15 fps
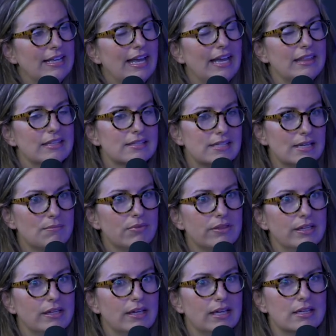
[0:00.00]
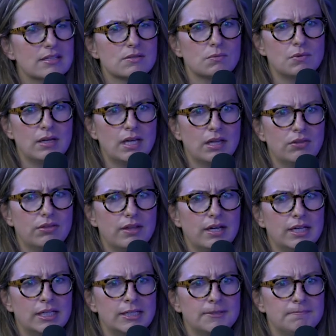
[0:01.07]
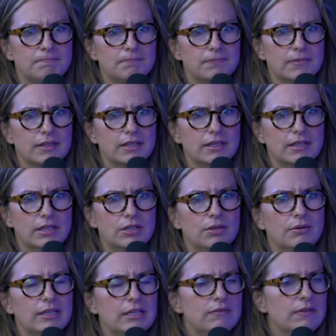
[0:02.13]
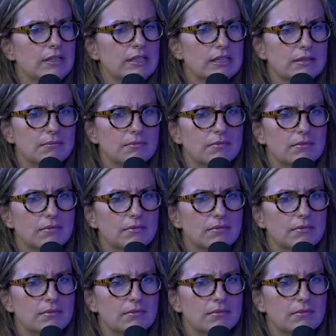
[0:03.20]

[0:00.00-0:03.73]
And the same thing is with, you know, even